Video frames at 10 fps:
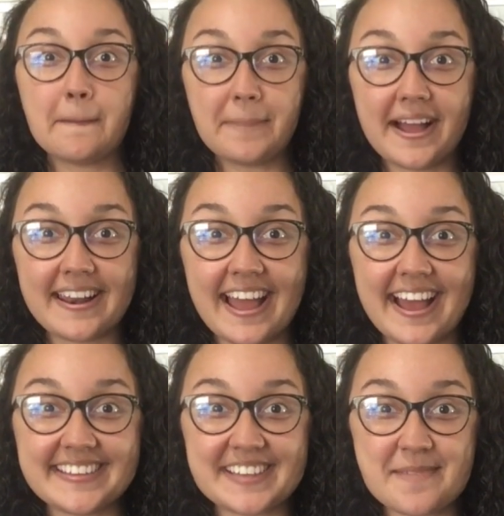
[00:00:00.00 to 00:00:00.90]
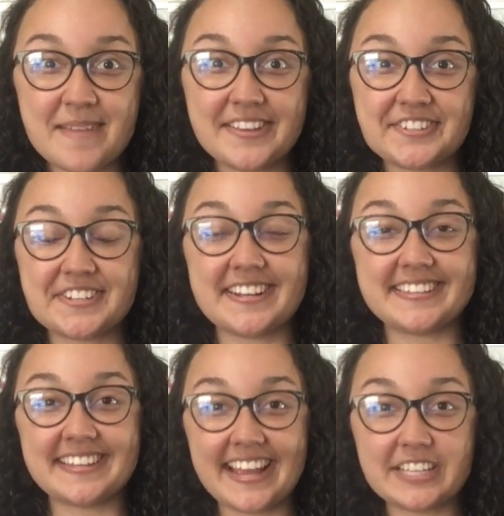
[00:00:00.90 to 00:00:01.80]
But as I mentioned in
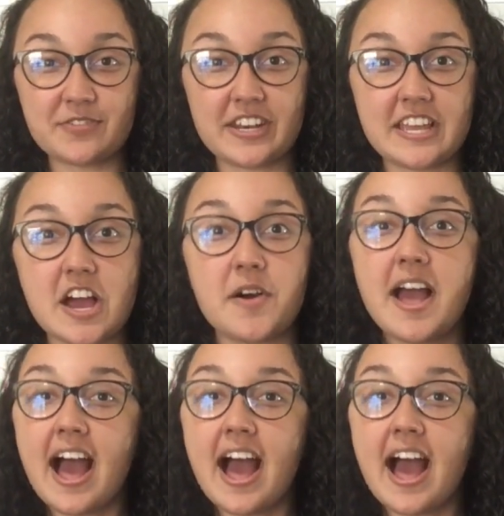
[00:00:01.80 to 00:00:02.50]
today's video,